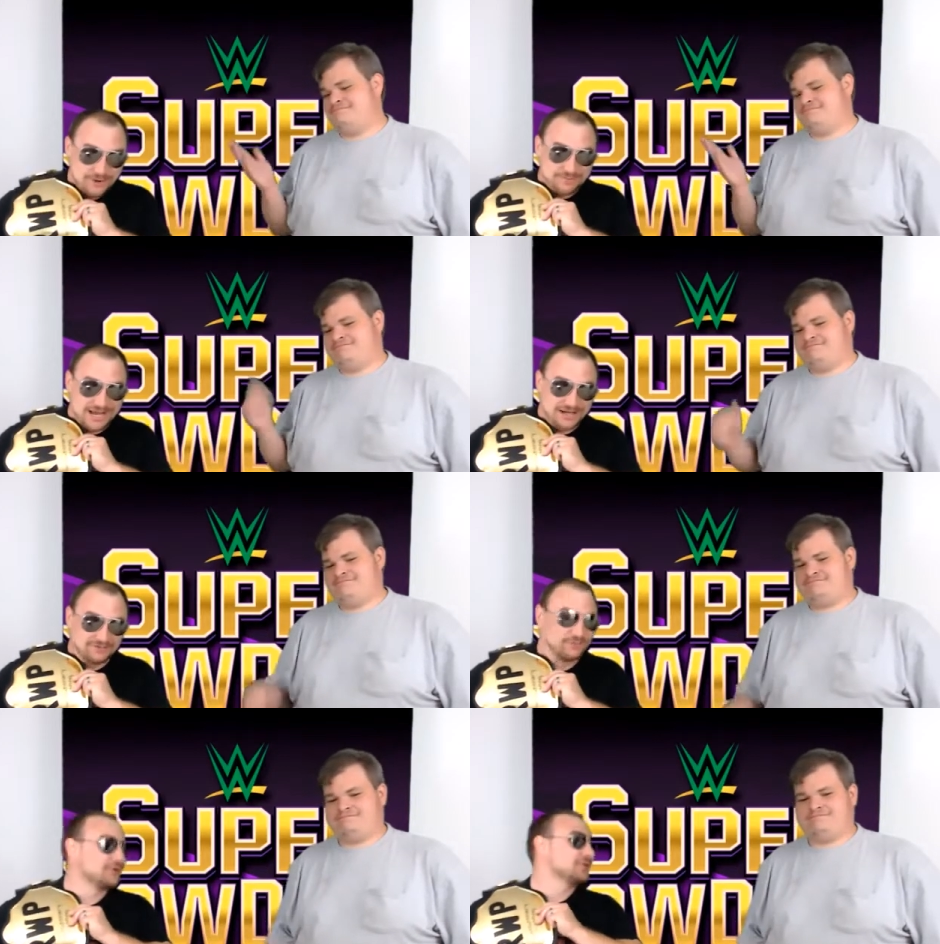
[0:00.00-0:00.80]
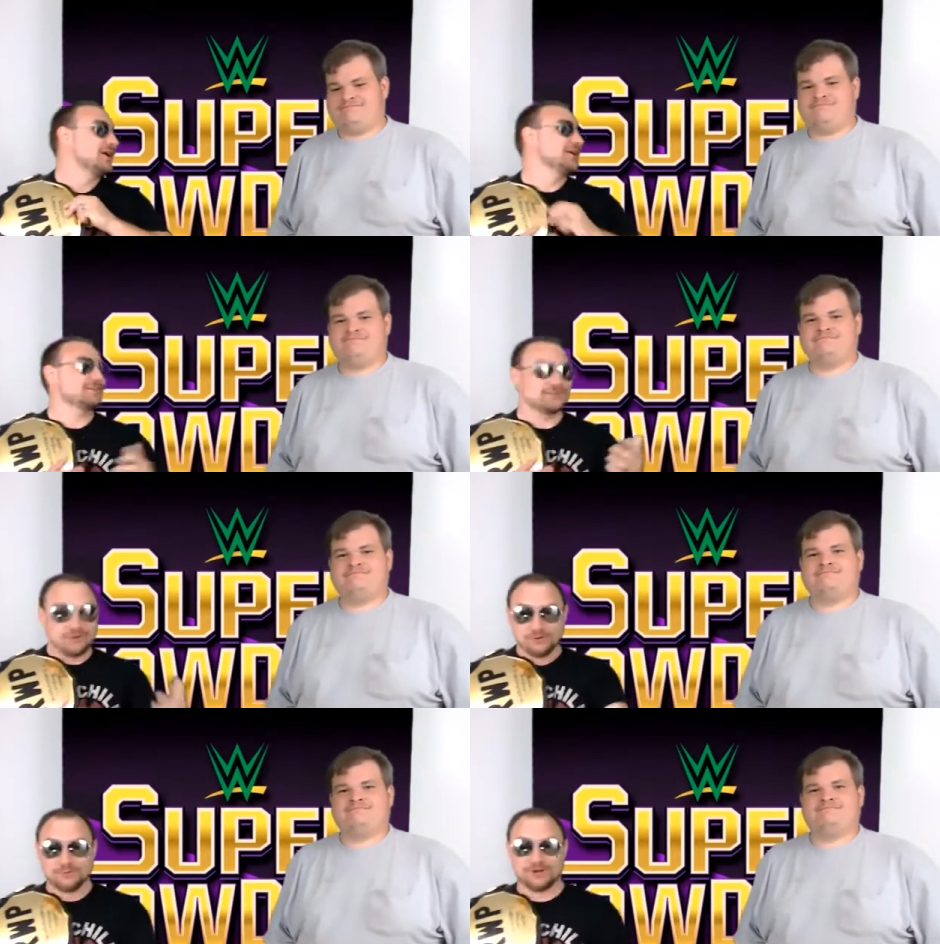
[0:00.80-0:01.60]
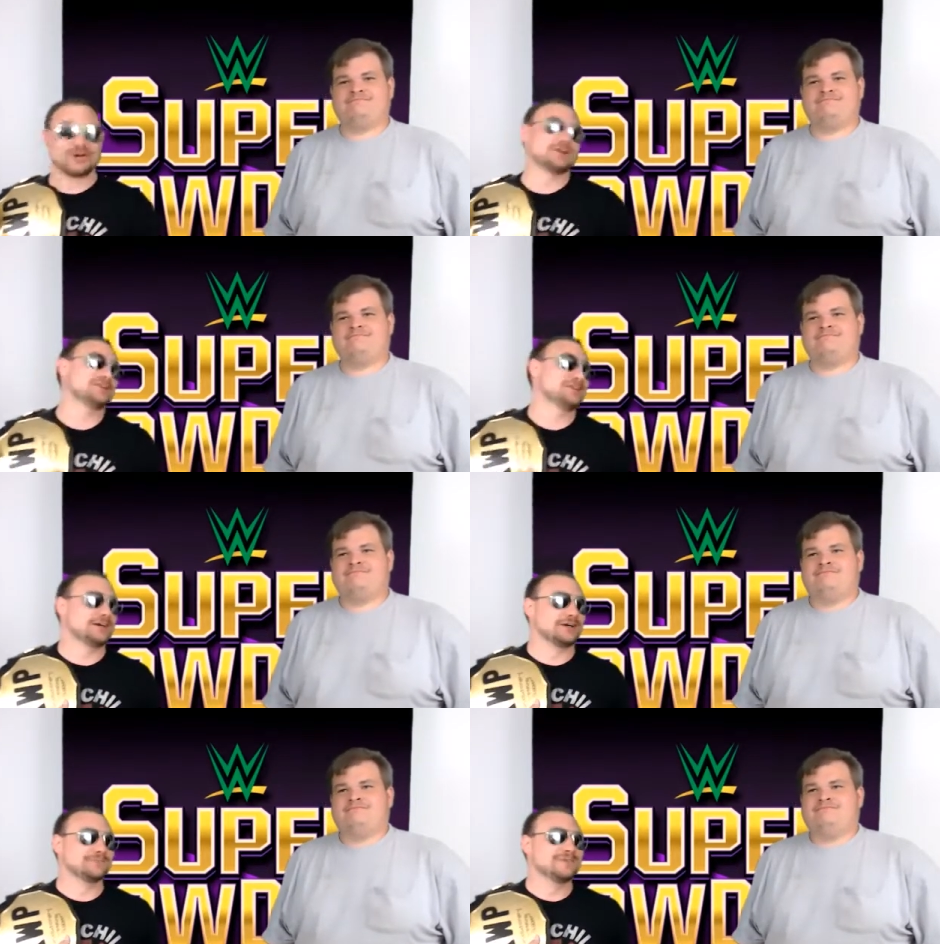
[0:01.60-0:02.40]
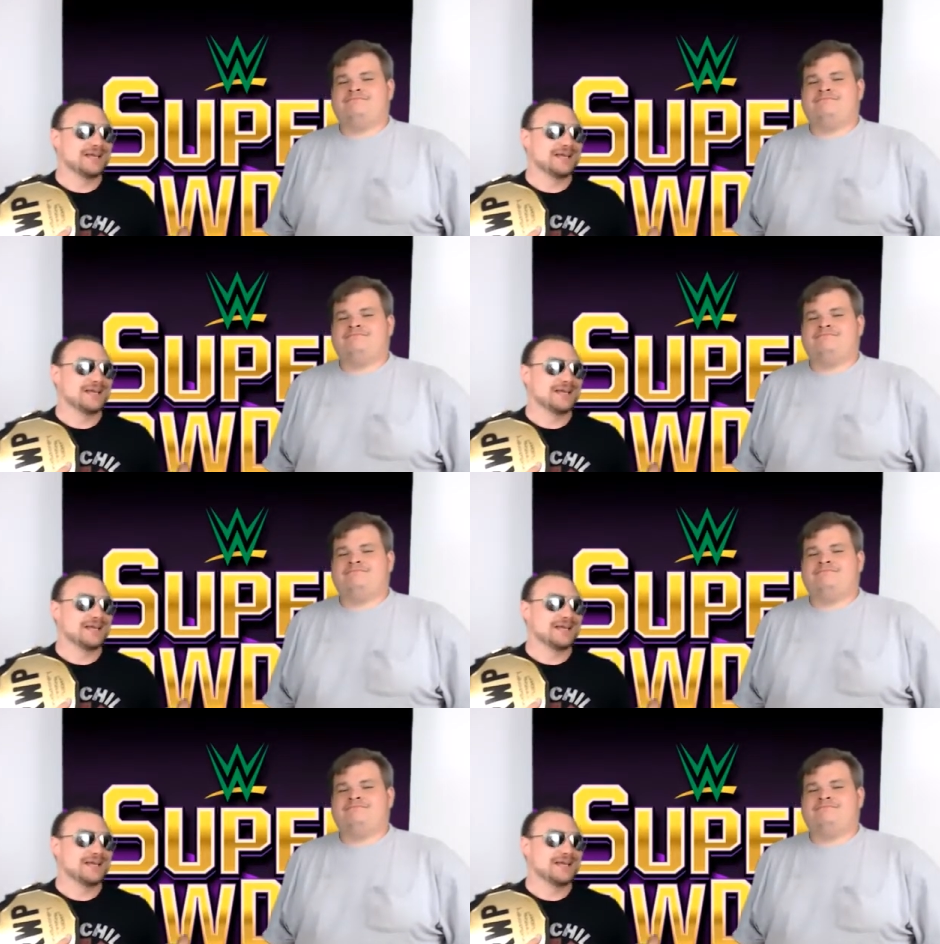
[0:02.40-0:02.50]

Speaker 1: went back and forth on it. Goldberg Undertaker.